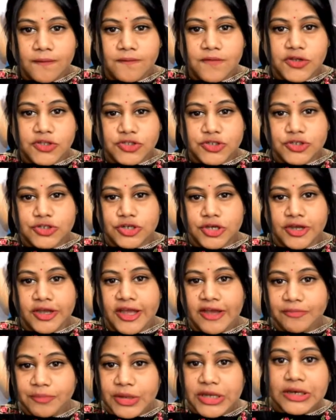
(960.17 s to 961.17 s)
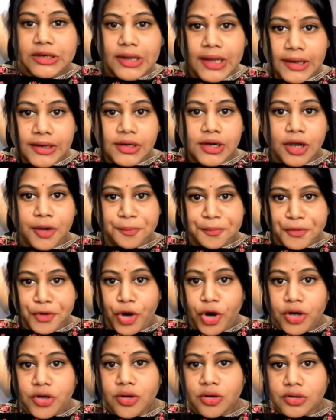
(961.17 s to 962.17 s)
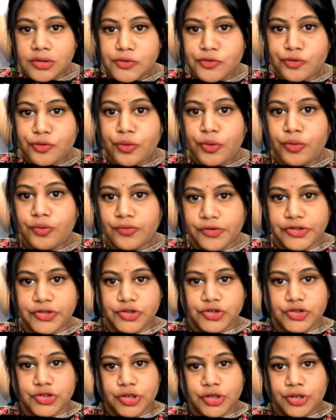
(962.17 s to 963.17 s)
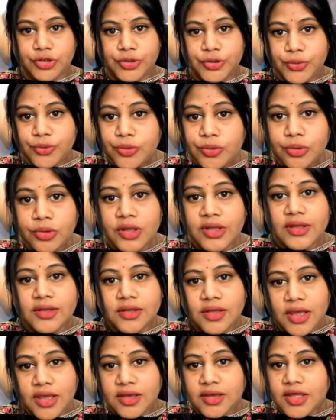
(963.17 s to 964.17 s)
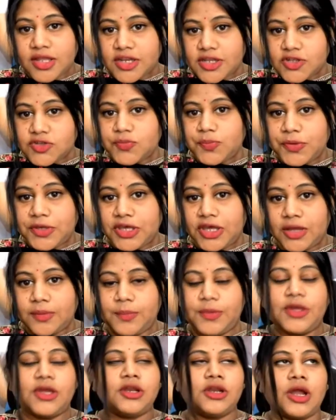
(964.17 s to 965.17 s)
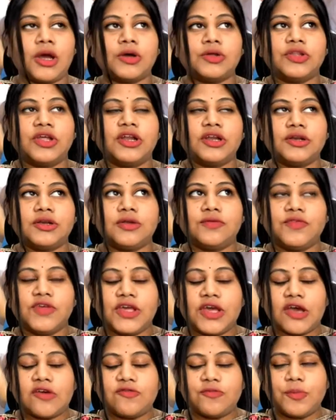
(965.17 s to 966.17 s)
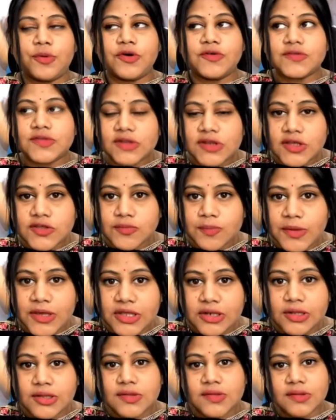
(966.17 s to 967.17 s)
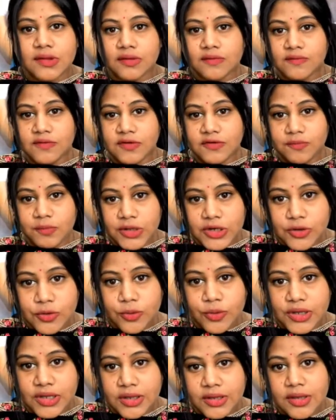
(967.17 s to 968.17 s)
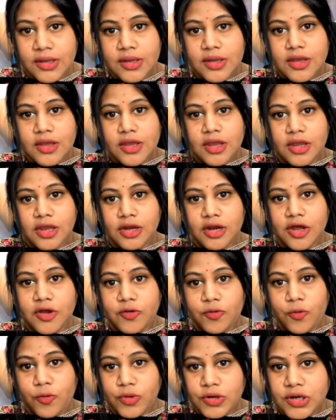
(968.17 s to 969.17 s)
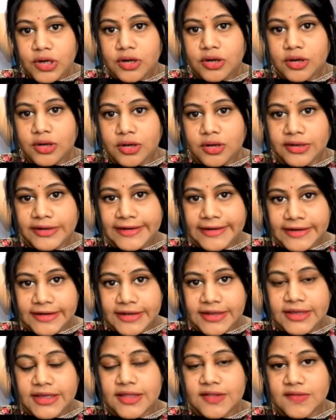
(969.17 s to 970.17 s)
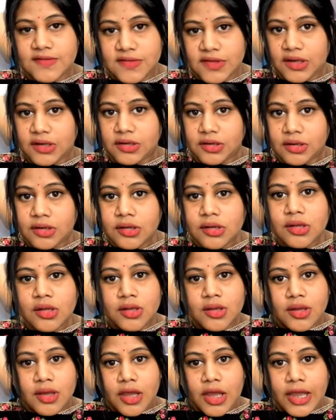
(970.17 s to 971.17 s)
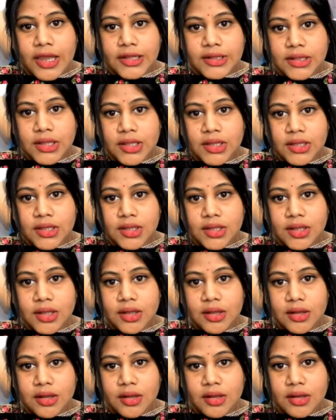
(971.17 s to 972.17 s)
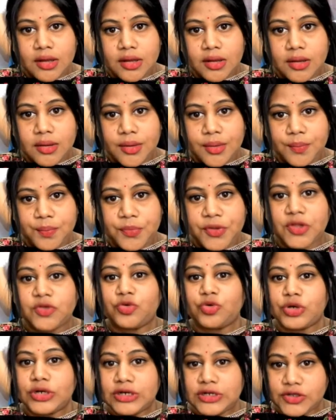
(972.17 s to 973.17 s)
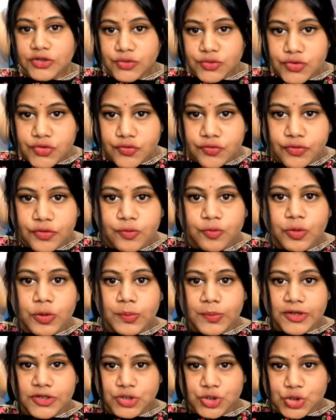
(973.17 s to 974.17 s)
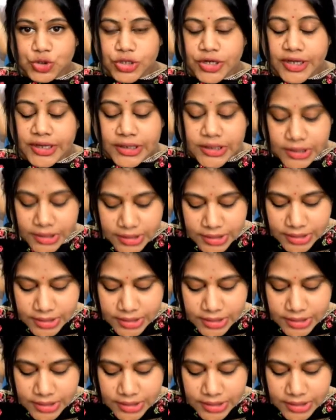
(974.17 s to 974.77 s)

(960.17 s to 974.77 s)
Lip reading: which have been done abroad also, which do encourage PRP. And now that we have personal experience and we've been doing in our own clinic and center, I think it's really useful. We must try.